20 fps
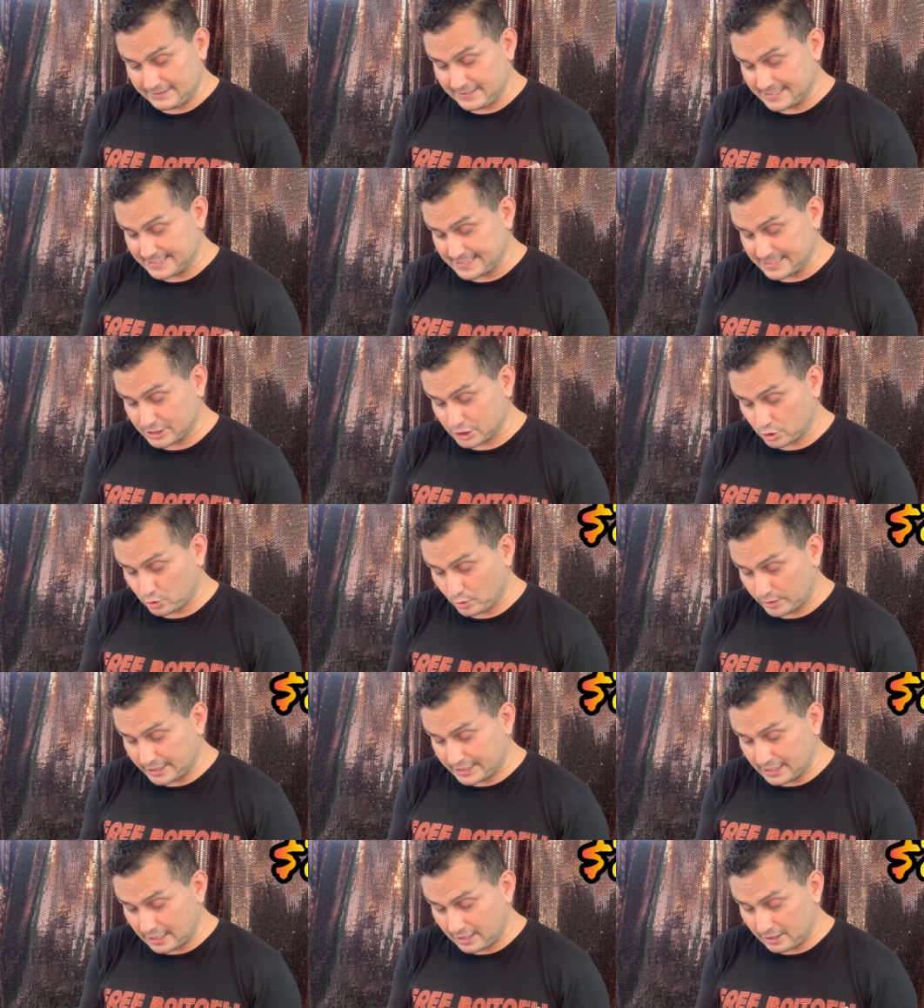This is
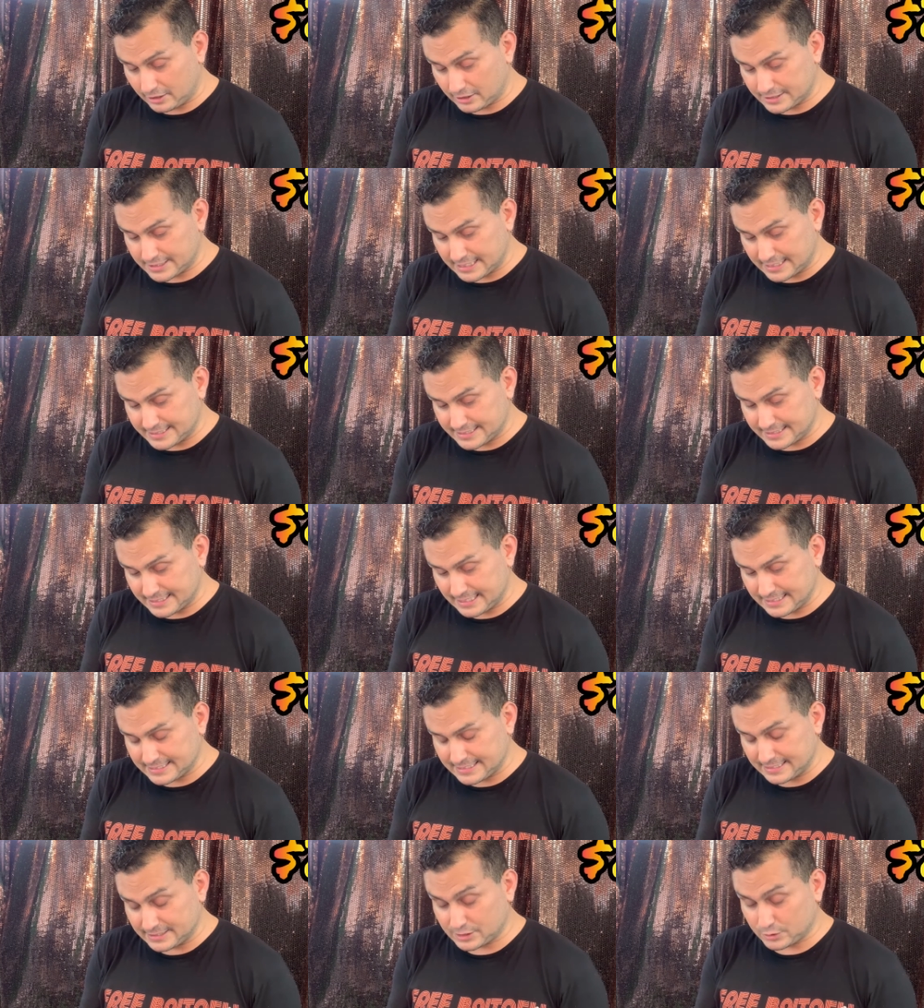$20. It
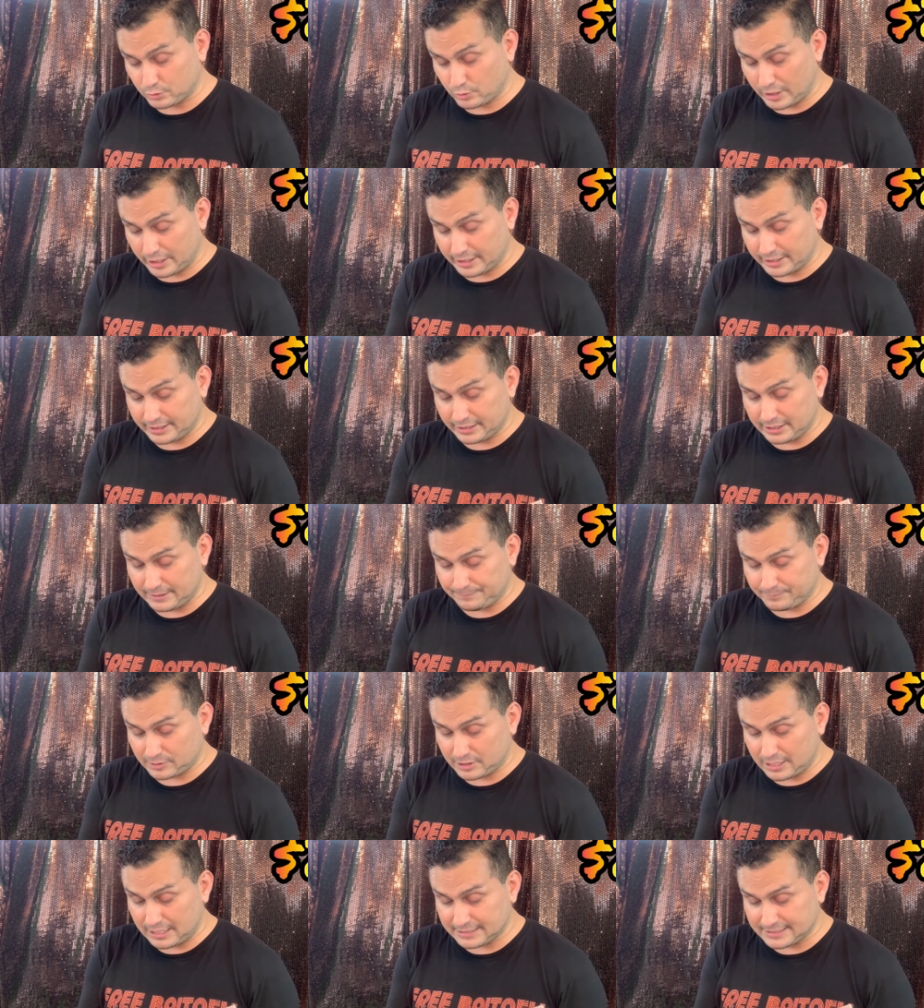says it's wearing
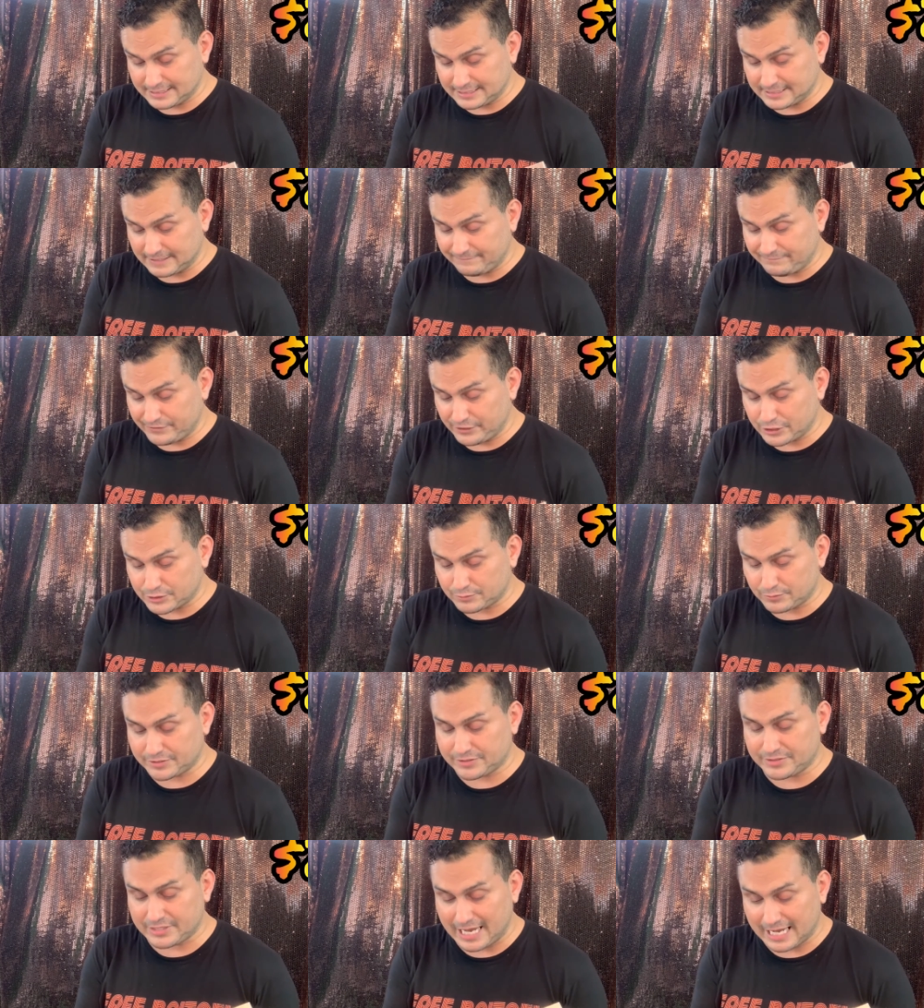lip gloss. It's
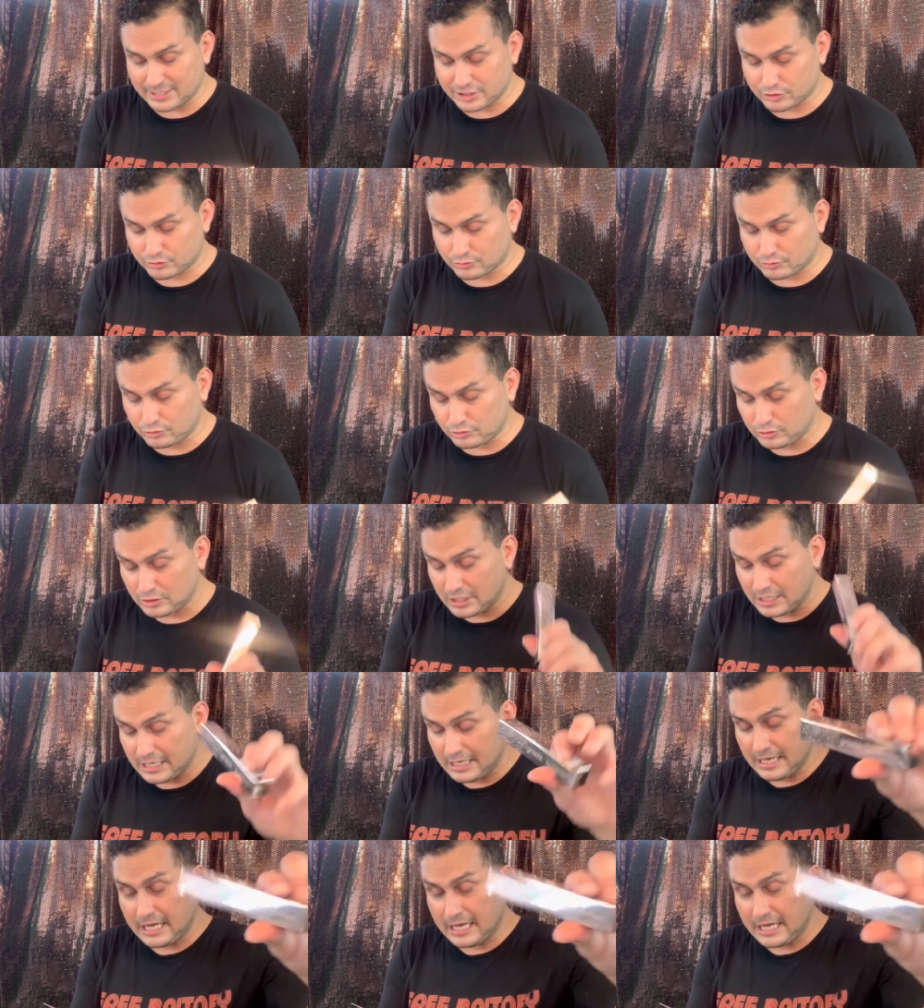infused with natural